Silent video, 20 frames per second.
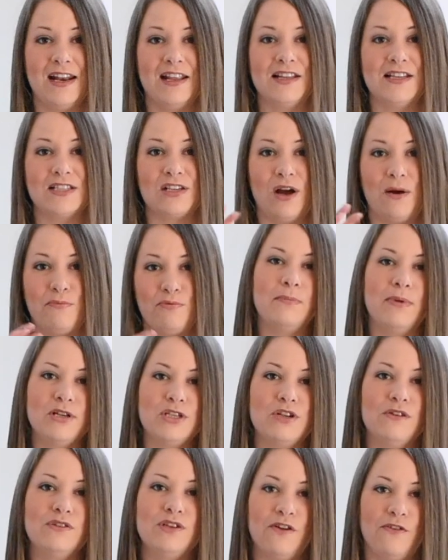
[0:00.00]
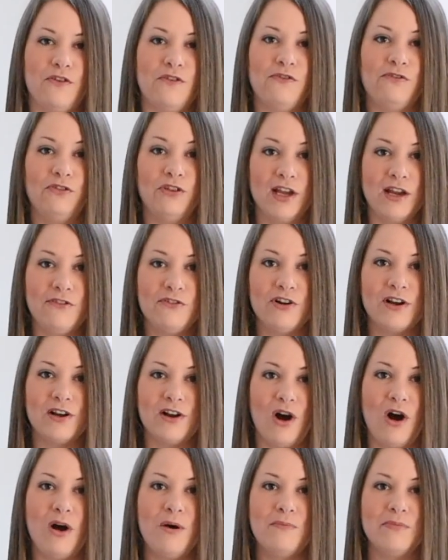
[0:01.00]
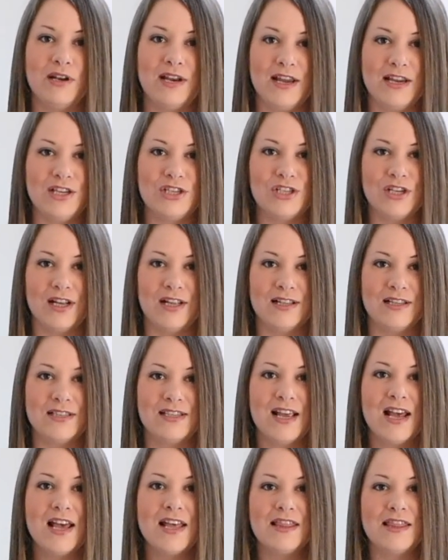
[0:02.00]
and it's got a bunch of different flavoring combinations